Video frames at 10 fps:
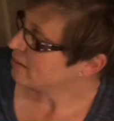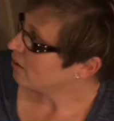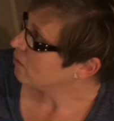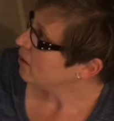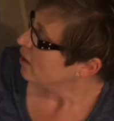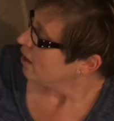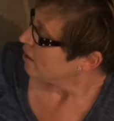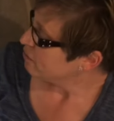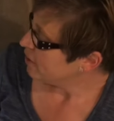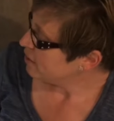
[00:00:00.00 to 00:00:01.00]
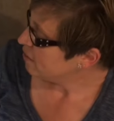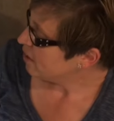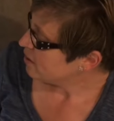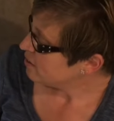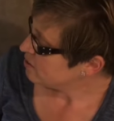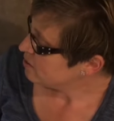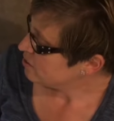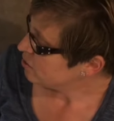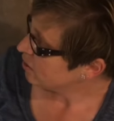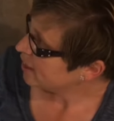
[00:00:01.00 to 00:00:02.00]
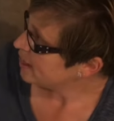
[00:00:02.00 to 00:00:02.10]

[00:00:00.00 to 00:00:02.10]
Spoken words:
So a friend of ours took